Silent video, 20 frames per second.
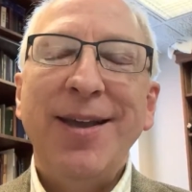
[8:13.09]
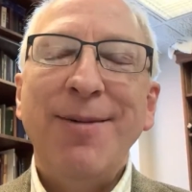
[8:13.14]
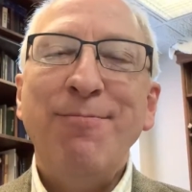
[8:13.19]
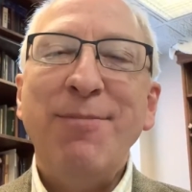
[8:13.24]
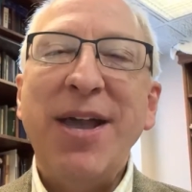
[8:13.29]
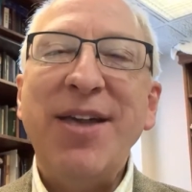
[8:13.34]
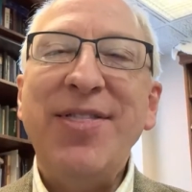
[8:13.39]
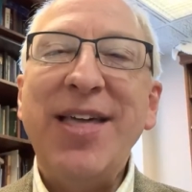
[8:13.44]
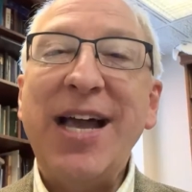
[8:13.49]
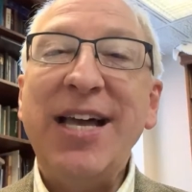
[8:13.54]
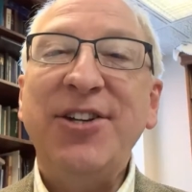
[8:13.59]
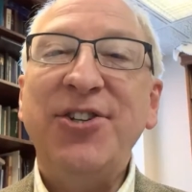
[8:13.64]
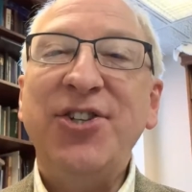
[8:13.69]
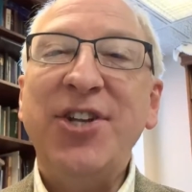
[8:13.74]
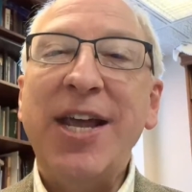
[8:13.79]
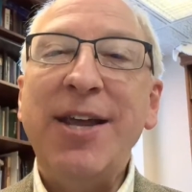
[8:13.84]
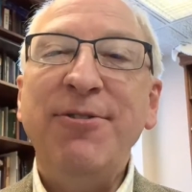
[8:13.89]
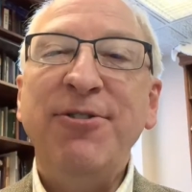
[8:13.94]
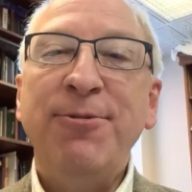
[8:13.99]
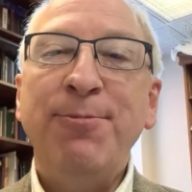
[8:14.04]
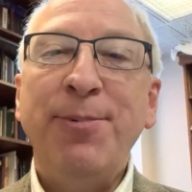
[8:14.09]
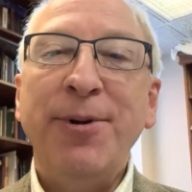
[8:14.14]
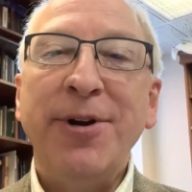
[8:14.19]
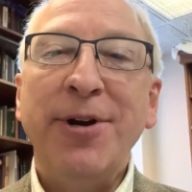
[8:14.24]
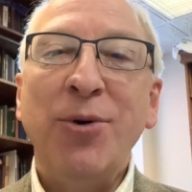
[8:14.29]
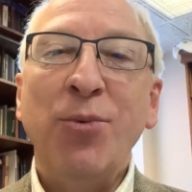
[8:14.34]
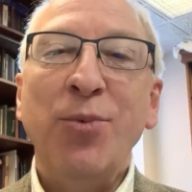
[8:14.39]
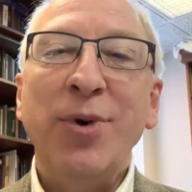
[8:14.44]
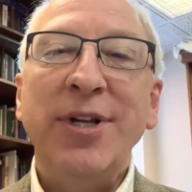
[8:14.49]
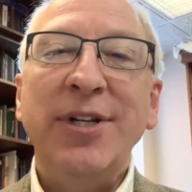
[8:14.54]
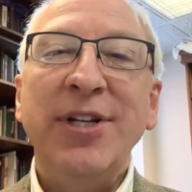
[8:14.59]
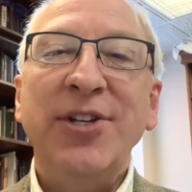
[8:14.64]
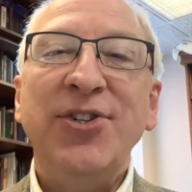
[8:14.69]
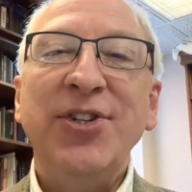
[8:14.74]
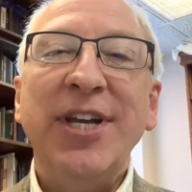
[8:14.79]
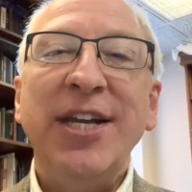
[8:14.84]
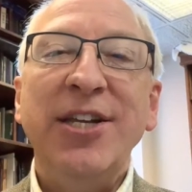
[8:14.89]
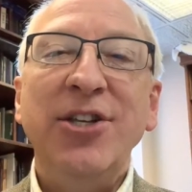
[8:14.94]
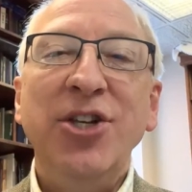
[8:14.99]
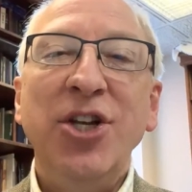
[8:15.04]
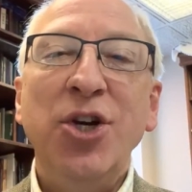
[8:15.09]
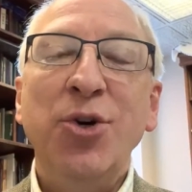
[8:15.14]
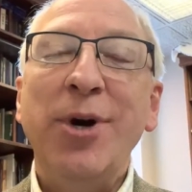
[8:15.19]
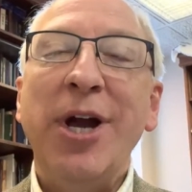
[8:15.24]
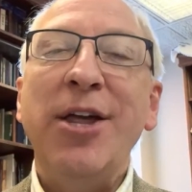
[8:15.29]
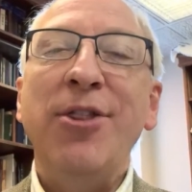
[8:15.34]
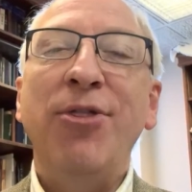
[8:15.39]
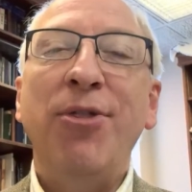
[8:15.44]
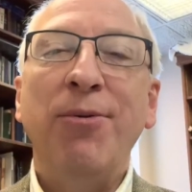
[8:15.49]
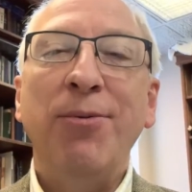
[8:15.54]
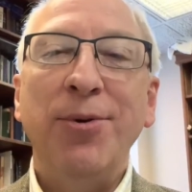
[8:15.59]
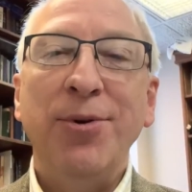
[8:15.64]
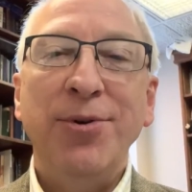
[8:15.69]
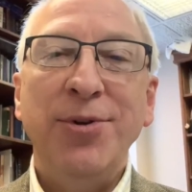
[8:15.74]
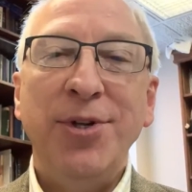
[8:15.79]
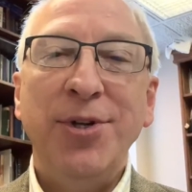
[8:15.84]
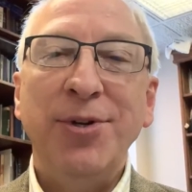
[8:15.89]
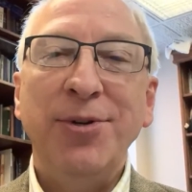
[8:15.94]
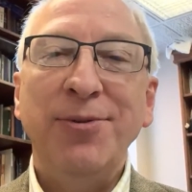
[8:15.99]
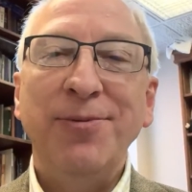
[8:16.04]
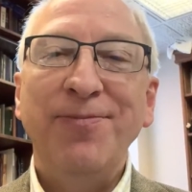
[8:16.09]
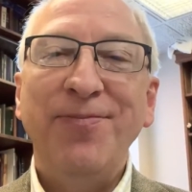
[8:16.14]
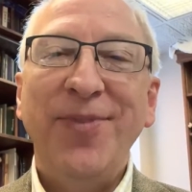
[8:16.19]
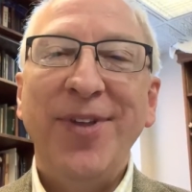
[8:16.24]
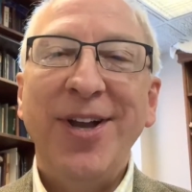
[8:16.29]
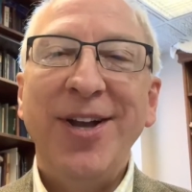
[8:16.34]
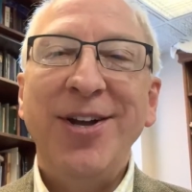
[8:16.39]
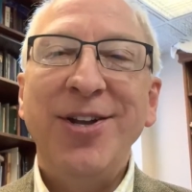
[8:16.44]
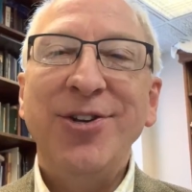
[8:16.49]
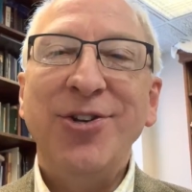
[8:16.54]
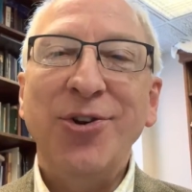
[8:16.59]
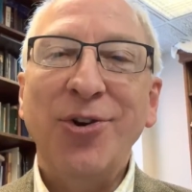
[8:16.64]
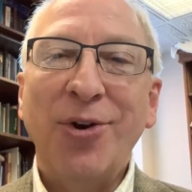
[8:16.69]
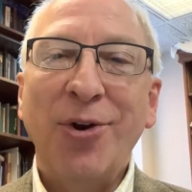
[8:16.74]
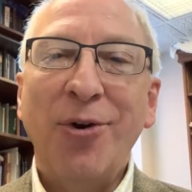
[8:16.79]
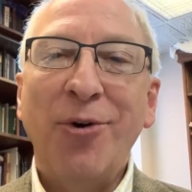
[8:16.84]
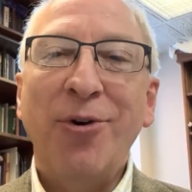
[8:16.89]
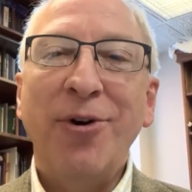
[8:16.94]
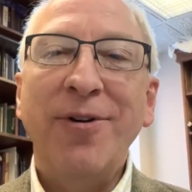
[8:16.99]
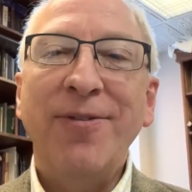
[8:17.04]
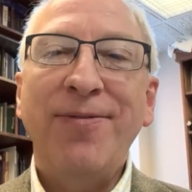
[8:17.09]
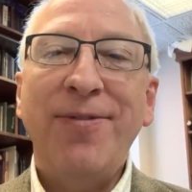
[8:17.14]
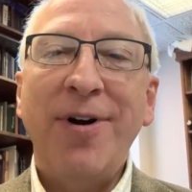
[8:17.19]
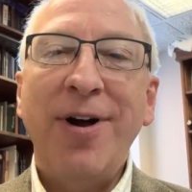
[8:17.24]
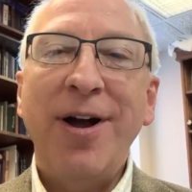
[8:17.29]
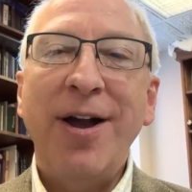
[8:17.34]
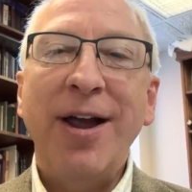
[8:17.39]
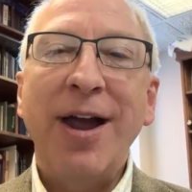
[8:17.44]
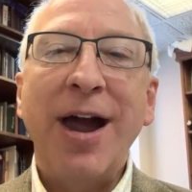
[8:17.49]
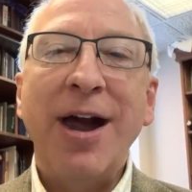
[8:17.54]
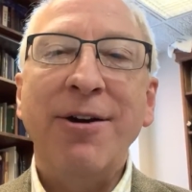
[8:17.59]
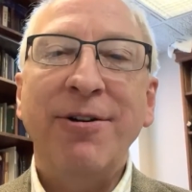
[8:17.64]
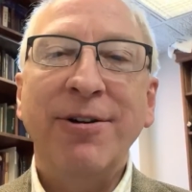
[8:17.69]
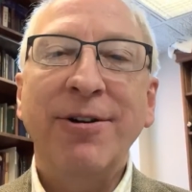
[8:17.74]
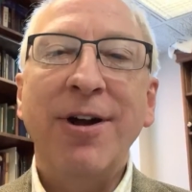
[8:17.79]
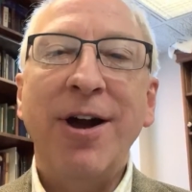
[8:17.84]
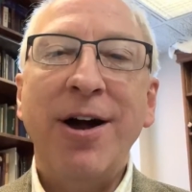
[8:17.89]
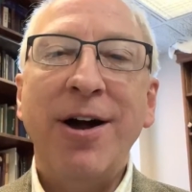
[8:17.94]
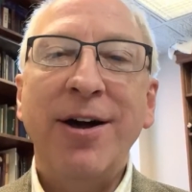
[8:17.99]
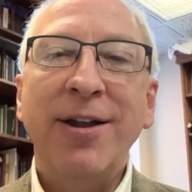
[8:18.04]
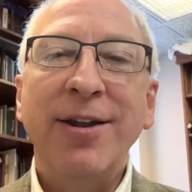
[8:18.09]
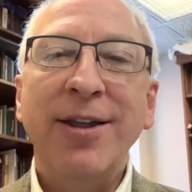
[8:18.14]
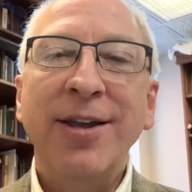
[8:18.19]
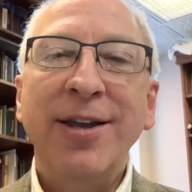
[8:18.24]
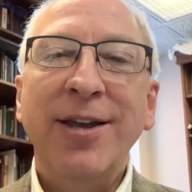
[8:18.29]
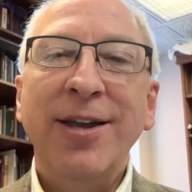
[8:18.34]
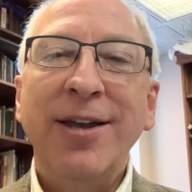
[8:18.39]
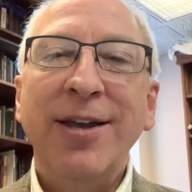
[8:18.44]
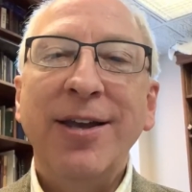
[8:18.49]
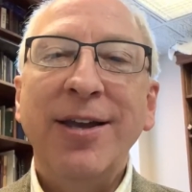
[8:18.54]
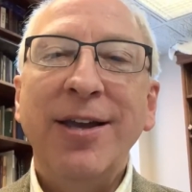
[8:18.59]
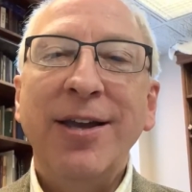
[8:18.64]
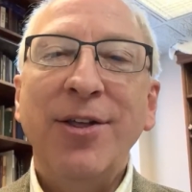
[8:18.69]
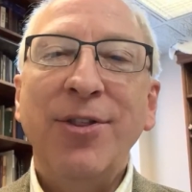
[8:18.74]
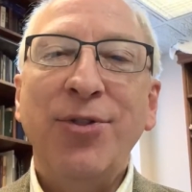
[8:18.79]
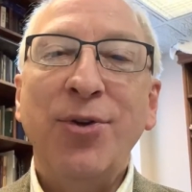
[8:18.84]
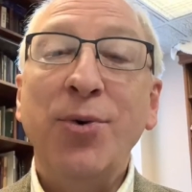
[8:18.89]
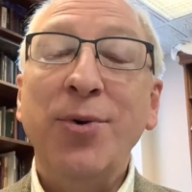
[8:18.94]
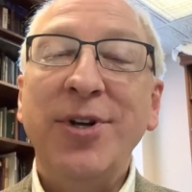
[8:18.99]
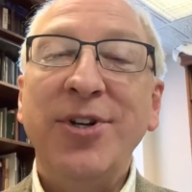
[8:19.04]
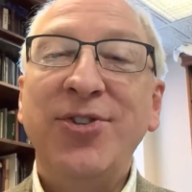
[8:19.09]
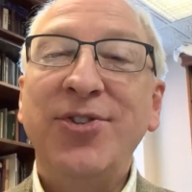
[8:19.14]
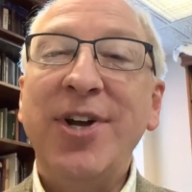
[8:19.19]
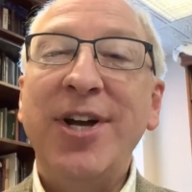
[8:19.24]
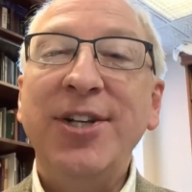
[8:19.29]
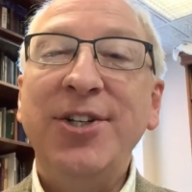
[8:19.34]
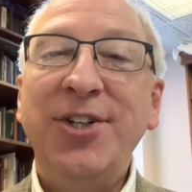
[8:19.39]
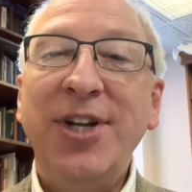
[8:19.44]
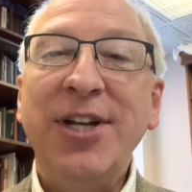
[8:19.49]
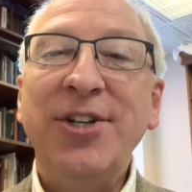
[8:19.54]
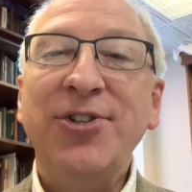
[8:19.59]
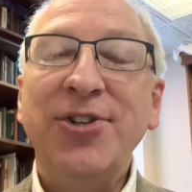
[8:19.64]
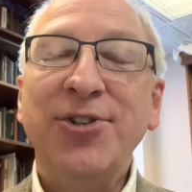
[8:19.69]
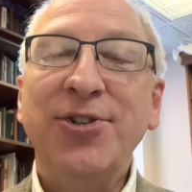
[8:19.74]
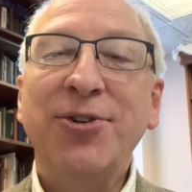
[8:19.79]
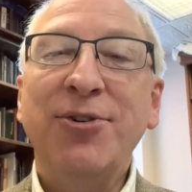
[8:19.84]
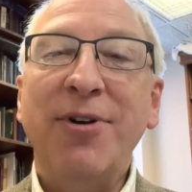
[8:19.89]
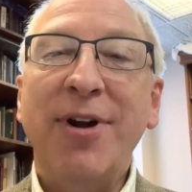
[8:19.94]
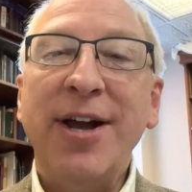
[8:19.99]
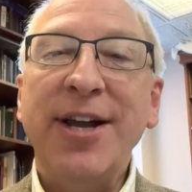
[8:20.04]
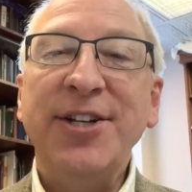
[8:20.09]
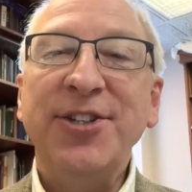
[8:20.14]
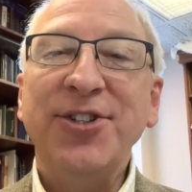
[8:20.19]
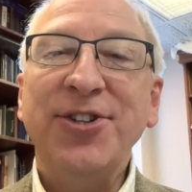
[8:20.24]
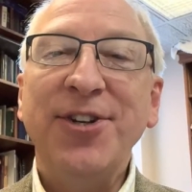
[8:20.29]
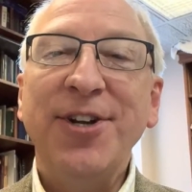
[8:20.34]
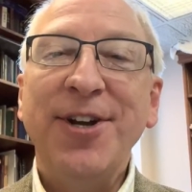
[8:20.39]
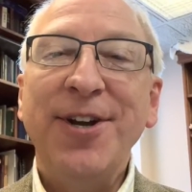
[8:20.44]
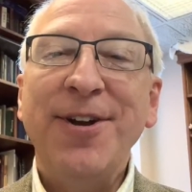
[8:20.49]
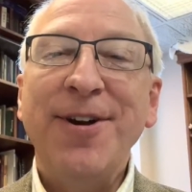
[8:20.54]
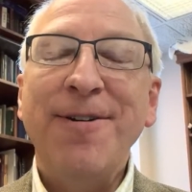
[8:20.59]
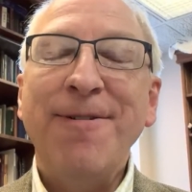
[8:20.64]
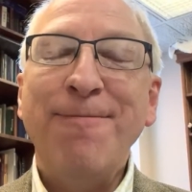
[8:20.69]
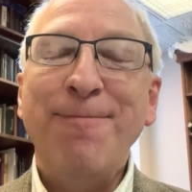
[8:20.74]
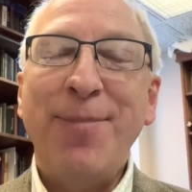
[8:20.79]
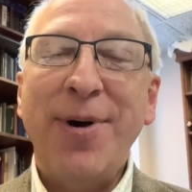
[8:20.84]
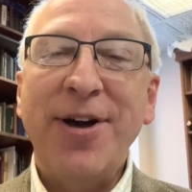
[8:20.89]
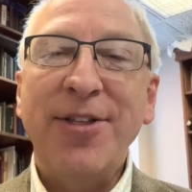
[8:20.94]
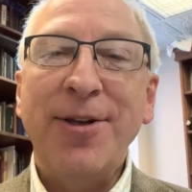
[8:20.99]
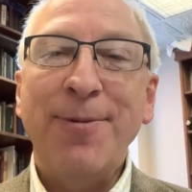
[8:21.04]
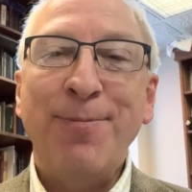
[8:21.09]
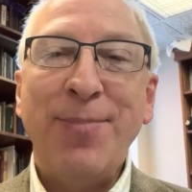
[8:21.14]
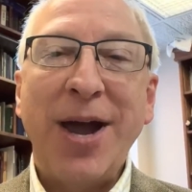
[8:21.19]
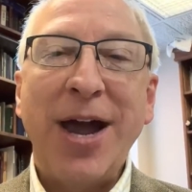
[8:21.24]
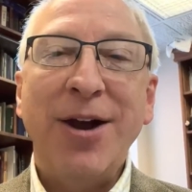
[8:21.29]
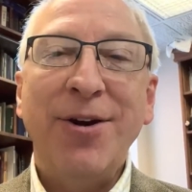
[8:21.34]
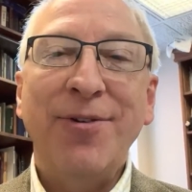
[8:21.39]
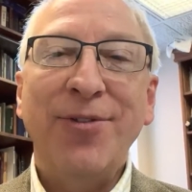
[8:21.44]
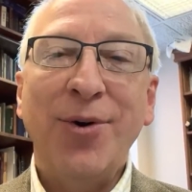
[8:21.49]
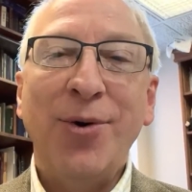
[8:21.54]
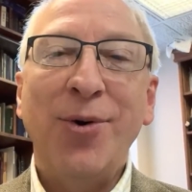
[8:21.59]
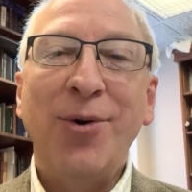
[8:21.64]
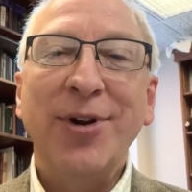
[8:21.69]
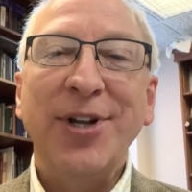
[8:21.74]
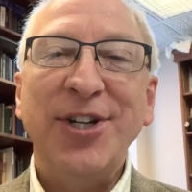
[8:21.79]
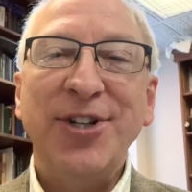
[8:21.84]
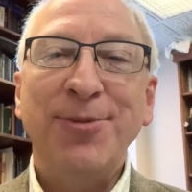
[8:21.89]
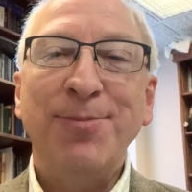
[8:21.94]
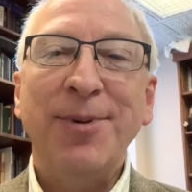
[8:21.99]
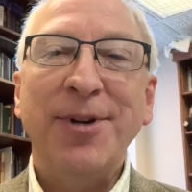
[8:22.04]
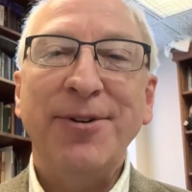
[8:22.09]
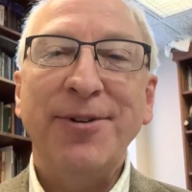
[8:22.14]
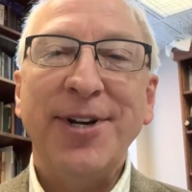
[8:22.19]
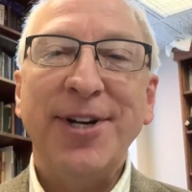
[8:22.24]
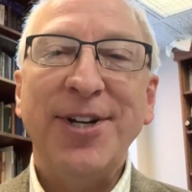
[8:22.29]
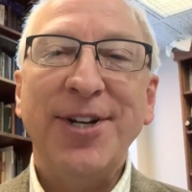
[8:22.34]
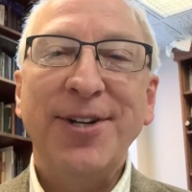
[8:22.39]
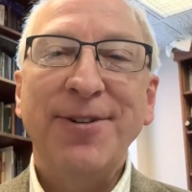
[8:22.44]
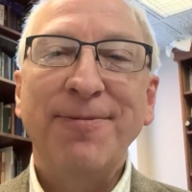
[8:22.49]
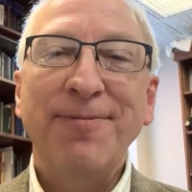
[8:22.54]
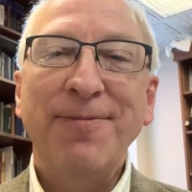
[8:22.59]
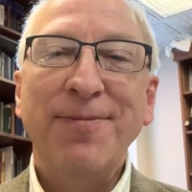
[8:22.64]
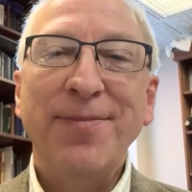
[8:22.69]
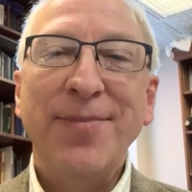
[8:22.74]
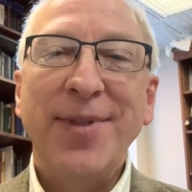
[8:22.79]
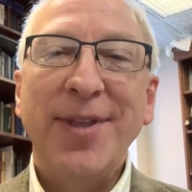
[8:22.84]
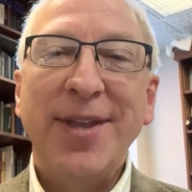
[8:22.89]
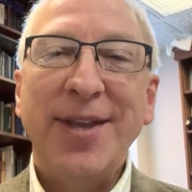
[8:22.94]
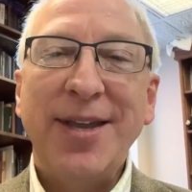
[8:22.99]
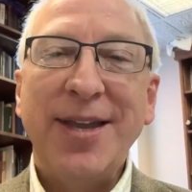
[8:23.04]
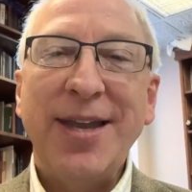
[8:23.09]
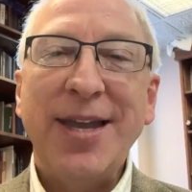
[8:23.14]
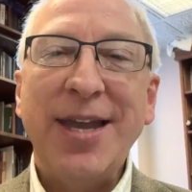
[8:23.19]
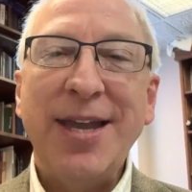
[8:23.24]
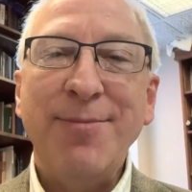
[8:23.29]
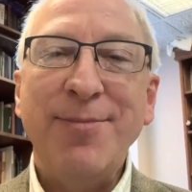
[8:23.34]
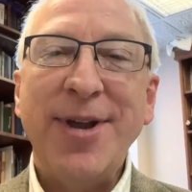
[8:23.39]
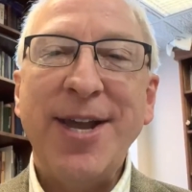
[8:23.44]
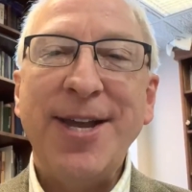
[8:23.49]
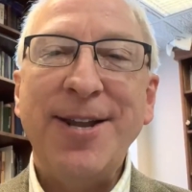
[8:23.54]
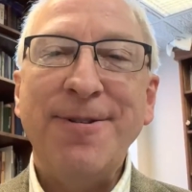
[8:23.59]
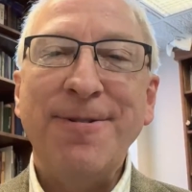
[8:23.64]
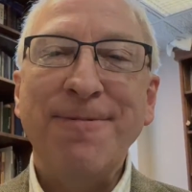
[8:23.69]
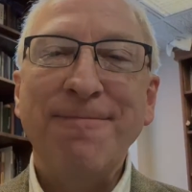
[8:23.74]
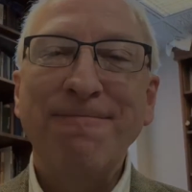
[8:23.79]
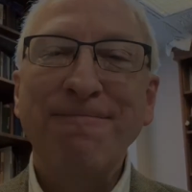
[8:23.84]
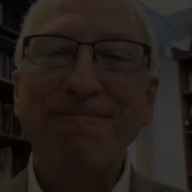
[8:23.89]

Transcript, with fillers: May that same spirit witness in you and through you to glorify our God through his son Jesus Christ by the power of the Holy Spirit. Amen.